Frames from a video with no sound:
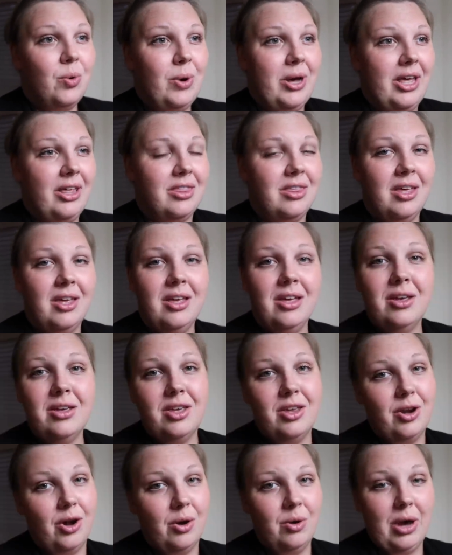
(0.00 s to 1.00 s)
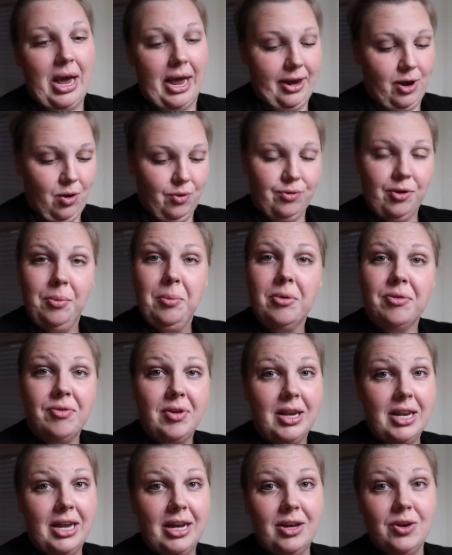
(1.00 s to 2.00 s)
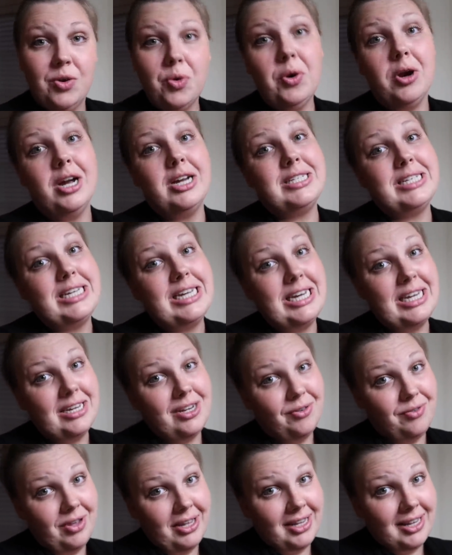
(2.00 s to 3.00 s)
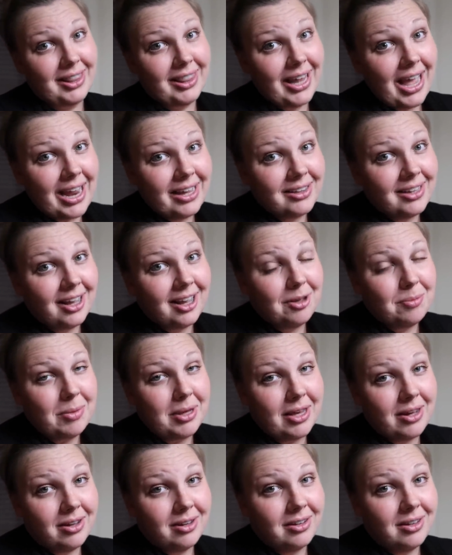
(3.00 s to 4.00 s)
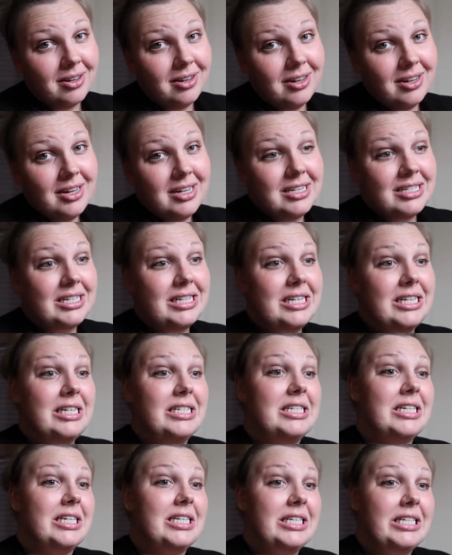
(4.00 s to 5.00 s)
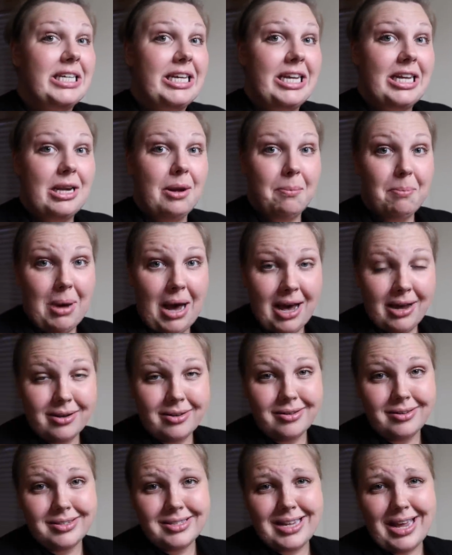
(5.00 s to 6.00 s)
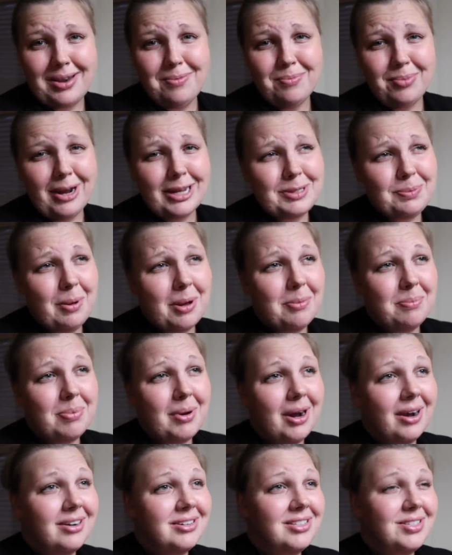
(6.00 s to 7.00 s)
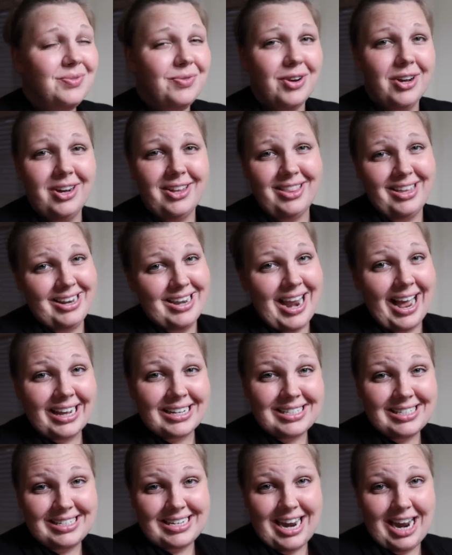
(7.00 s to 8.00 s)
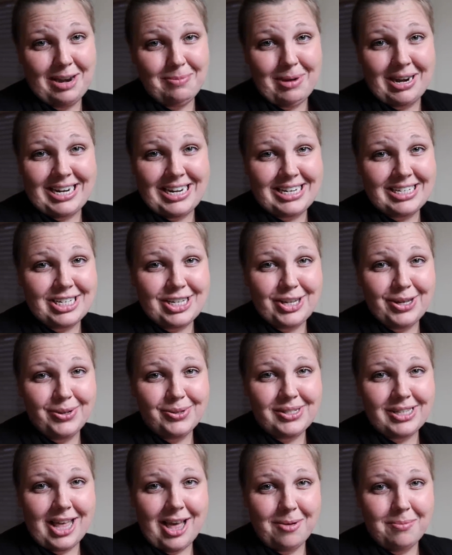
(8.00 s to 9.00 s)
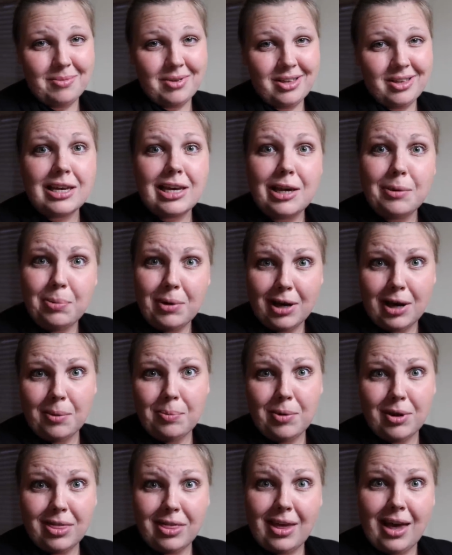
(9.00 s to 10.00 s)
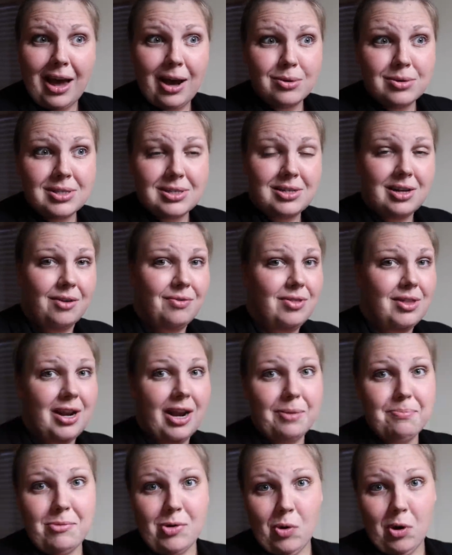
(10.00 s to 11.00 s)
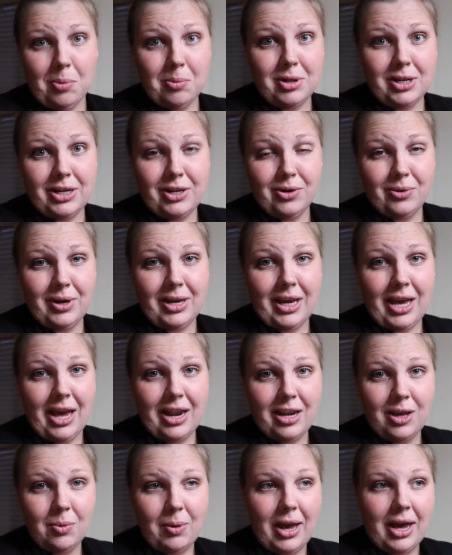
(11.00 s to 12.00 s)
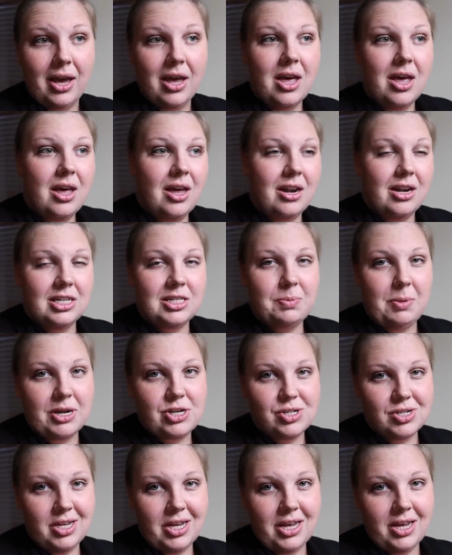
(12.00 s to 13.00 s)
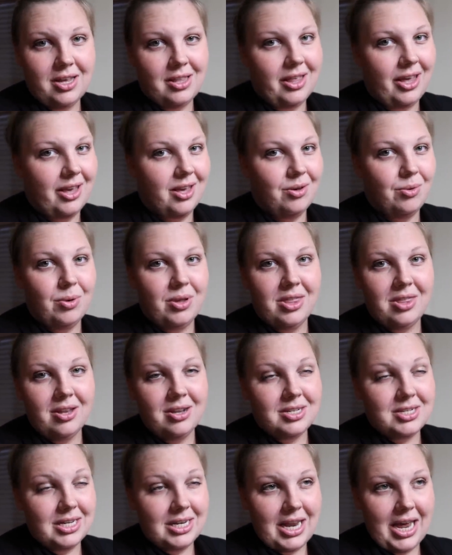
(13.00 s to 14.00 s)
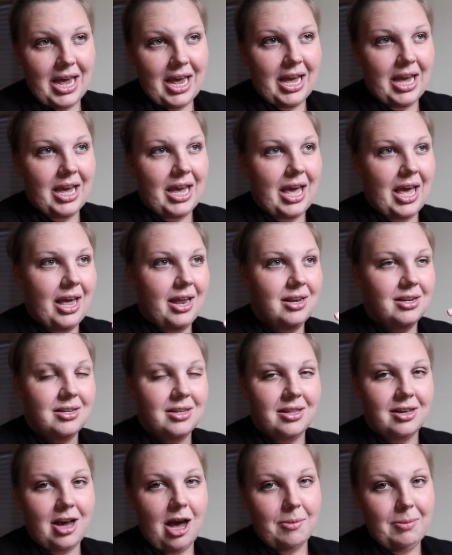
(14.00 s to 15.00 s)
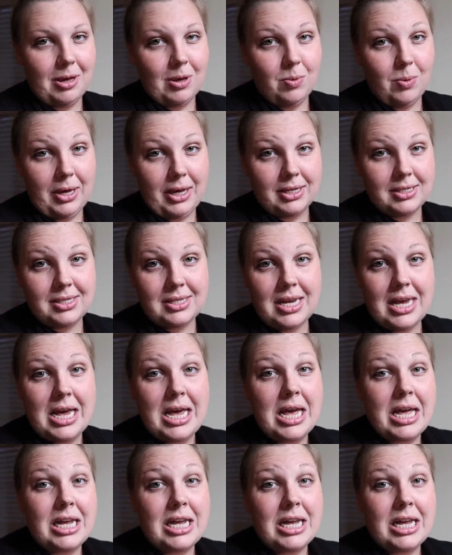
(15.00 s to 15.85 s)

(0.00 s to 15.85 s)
with, you know, I go from feeding Nora to needing to feed Lila a meal to needing to clean bottles and breast pump parts for the next time I need to use them. Keeping up with the house stuff that I'm normally doing anyway, and especially like with today and the coming weeks,